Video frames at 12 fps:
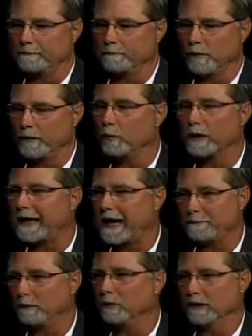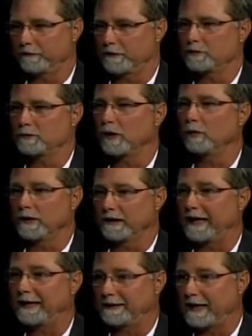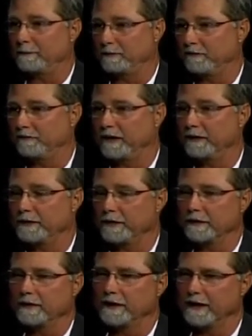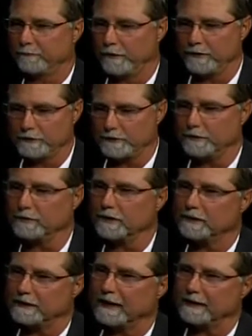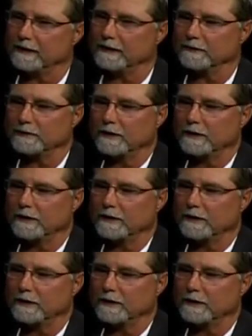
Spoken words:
we're capable of controlling that type of failure if we just use good techniques.